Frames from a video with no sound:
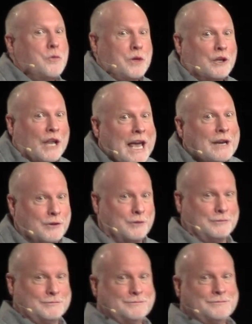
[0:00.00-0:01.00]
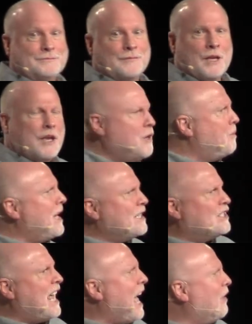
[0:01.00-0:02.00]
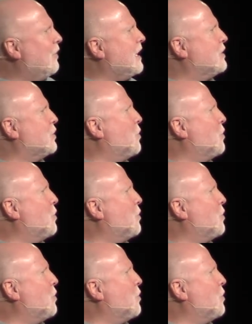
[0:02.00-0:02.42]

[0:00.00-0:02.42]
will later. The best athletes